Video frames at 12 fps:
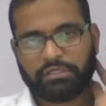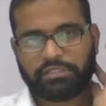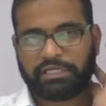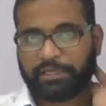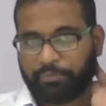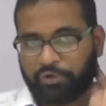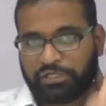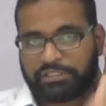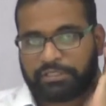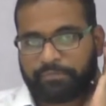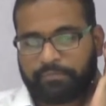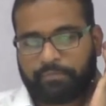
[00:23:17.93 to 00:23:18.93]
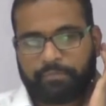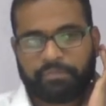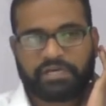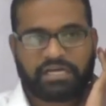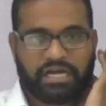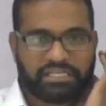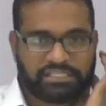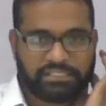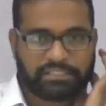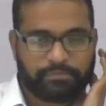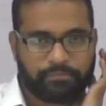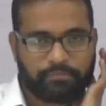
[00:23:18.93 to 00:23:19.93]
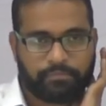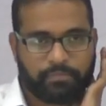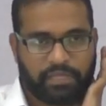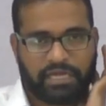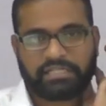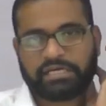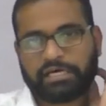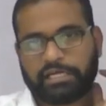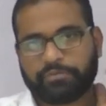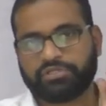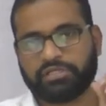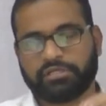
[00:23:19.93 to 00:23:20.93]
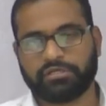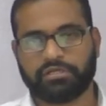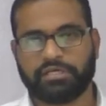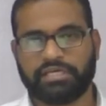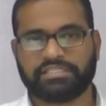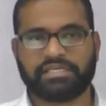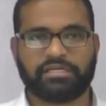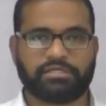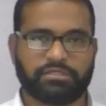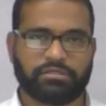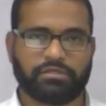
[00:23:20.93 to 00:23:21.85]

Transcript: The nepotism, the casteism, and the corruption is at